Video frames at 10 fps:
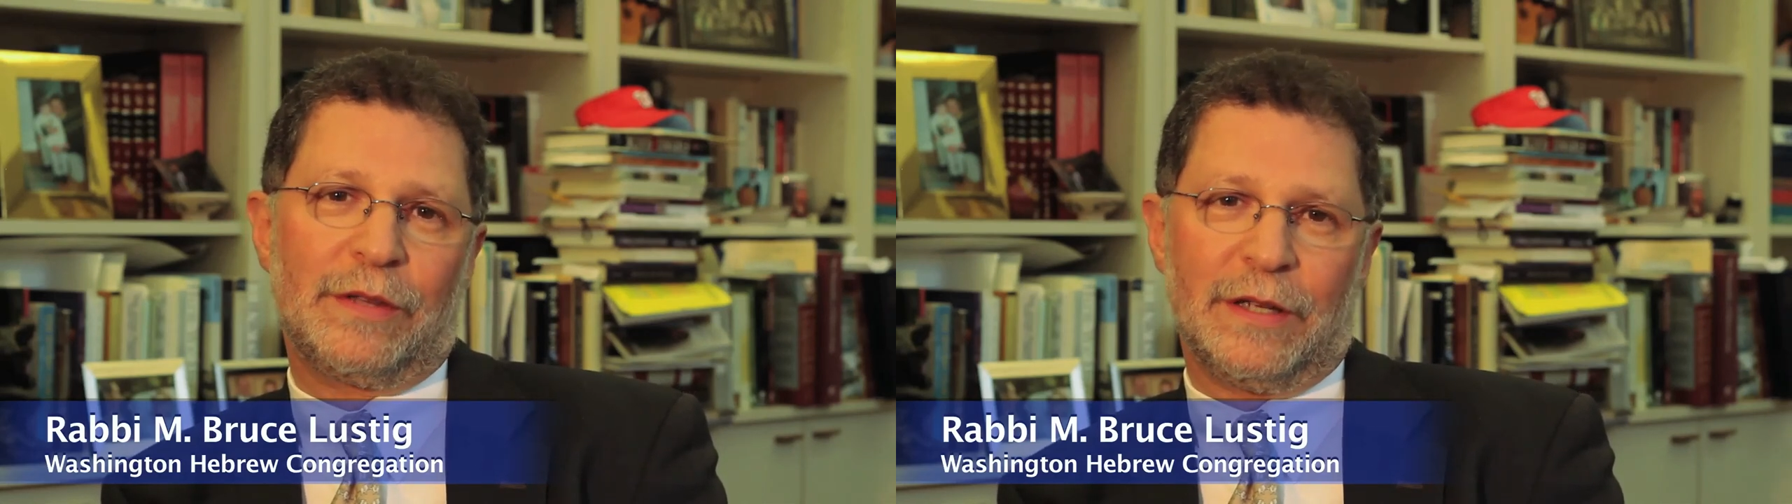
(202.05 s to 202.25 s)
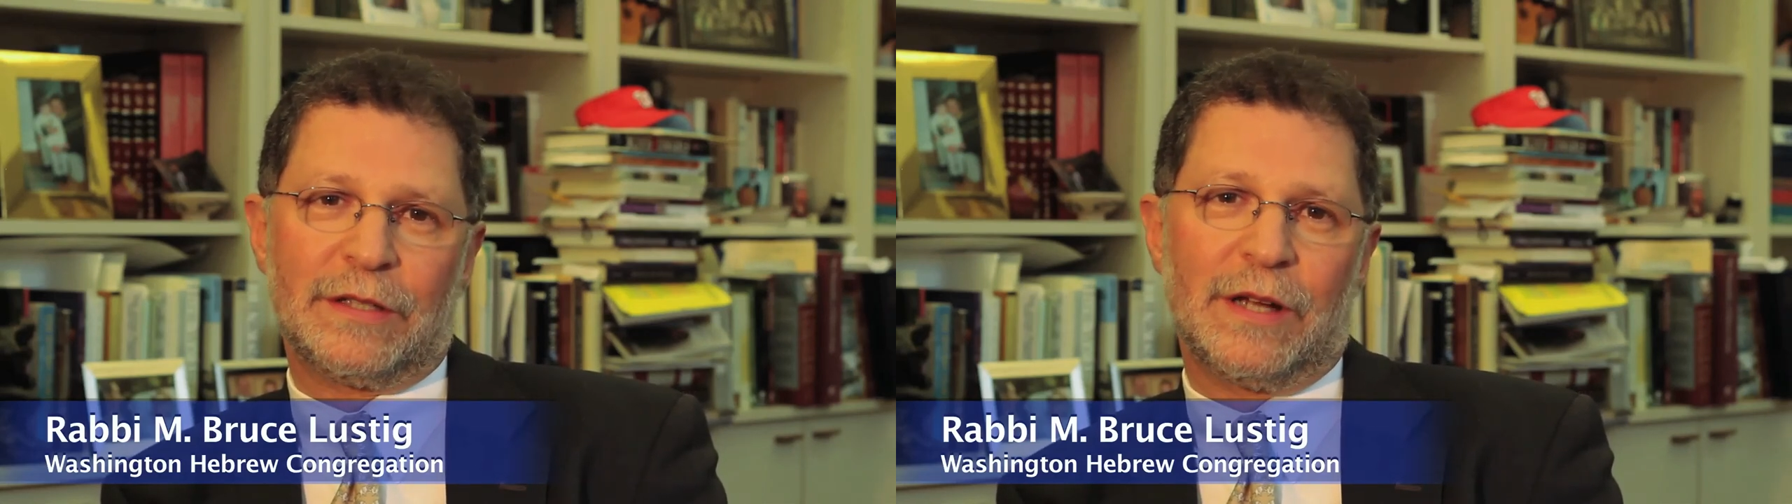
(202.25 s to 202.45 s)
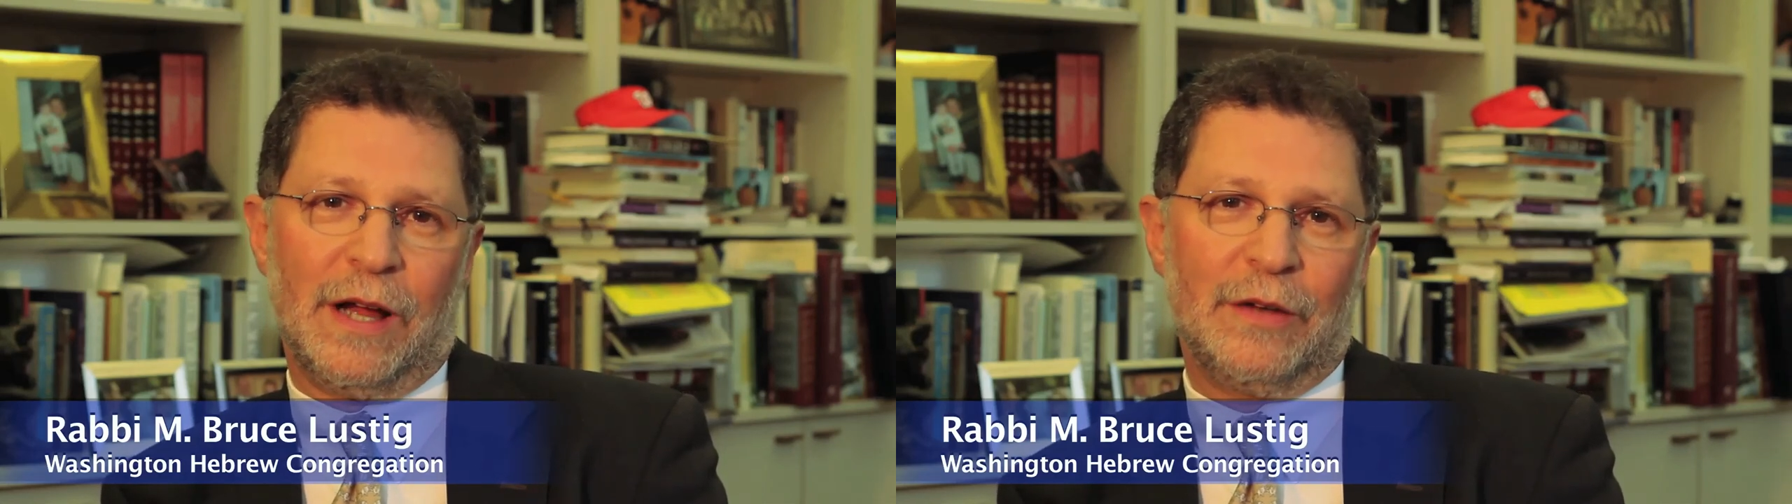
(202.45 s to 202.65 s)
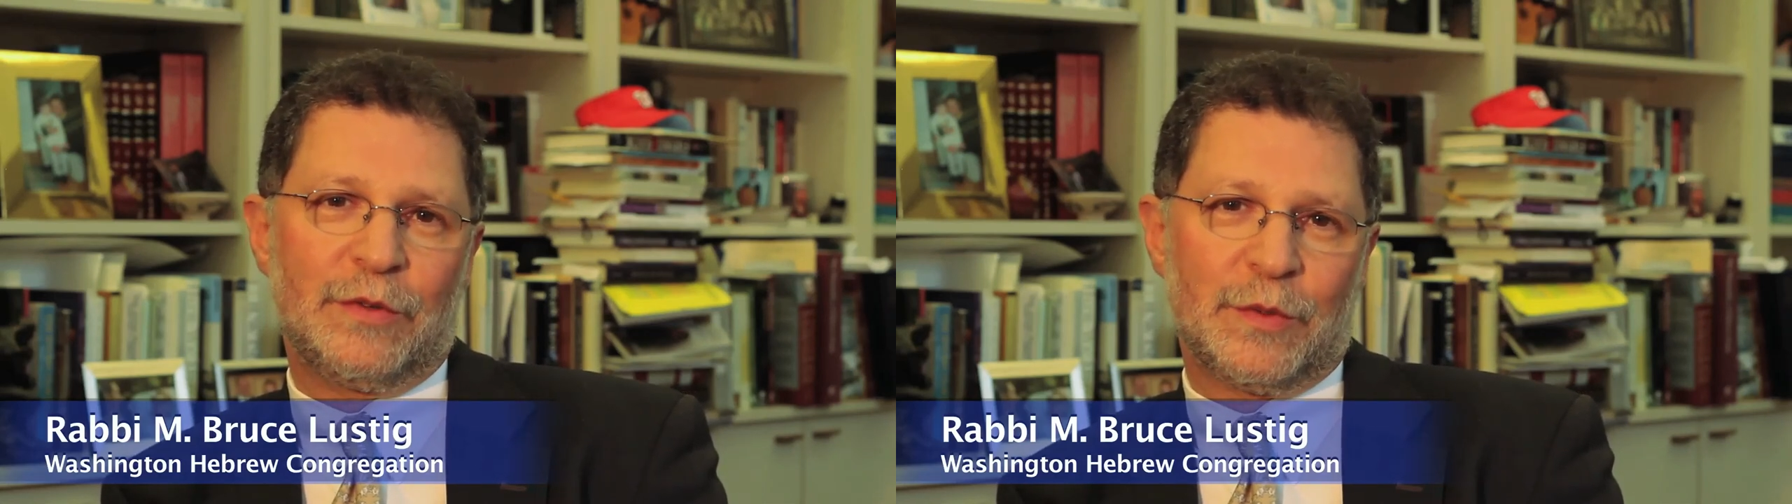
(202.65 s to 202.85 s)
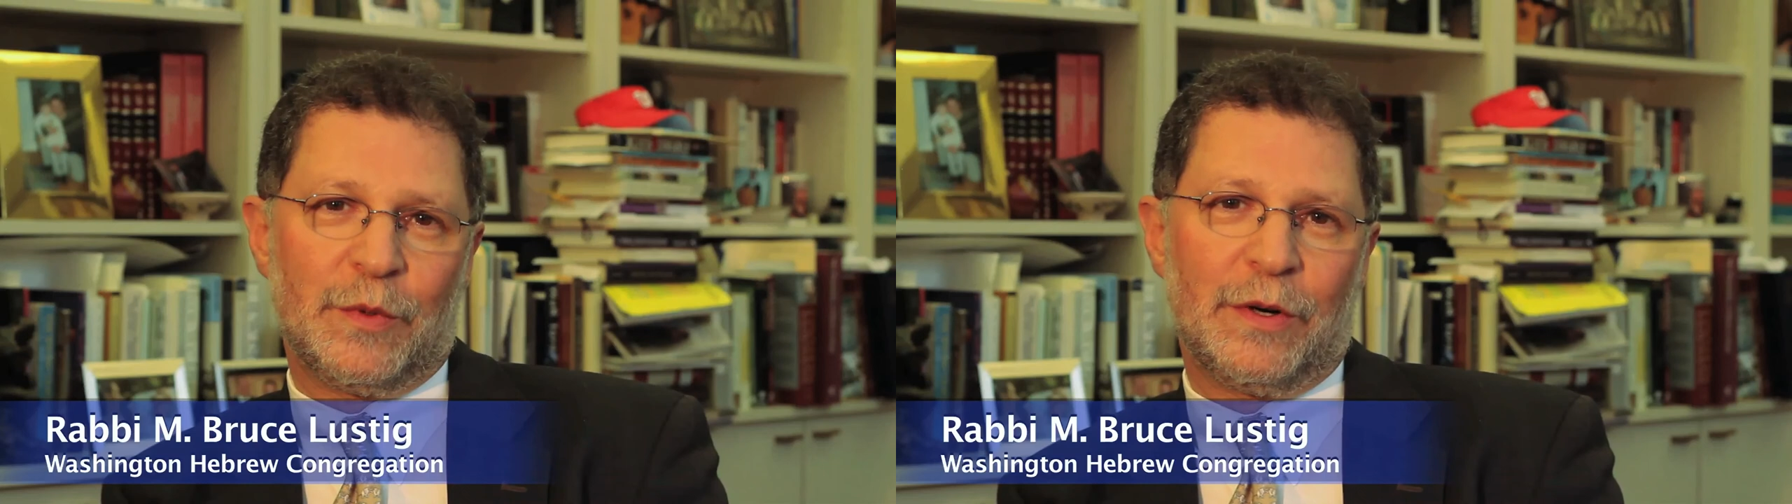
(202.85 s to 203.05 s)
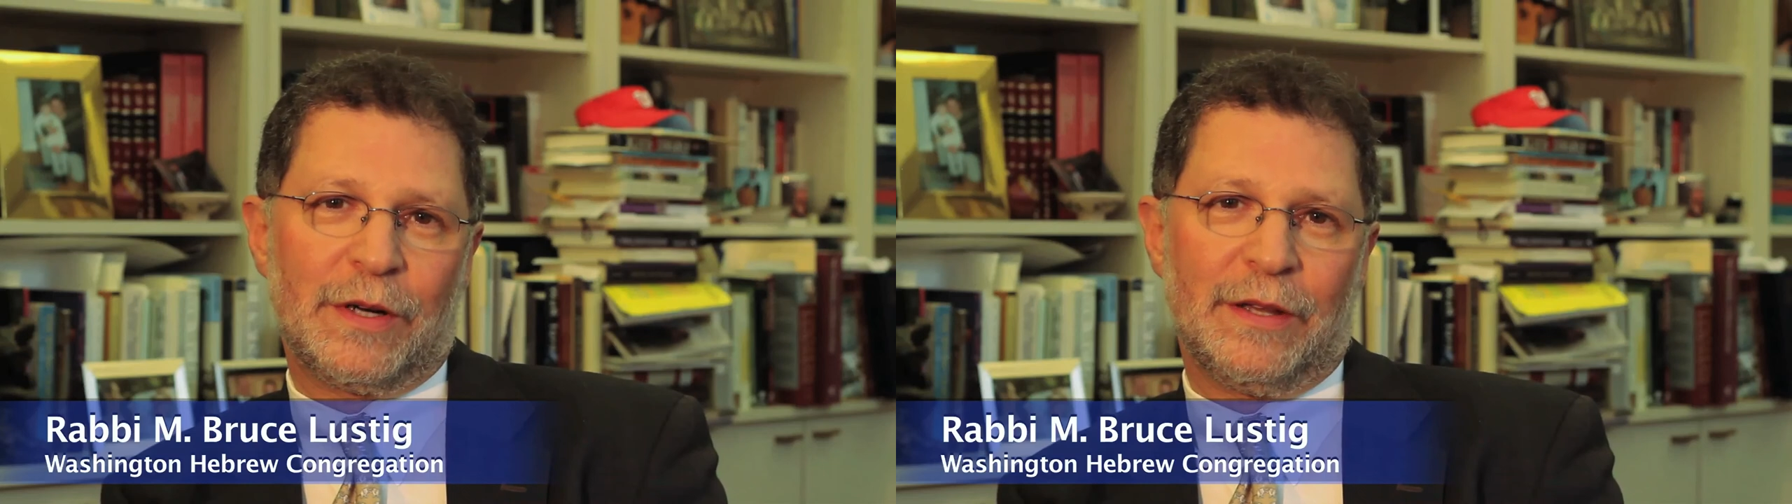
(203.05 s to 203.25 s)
that's God's work,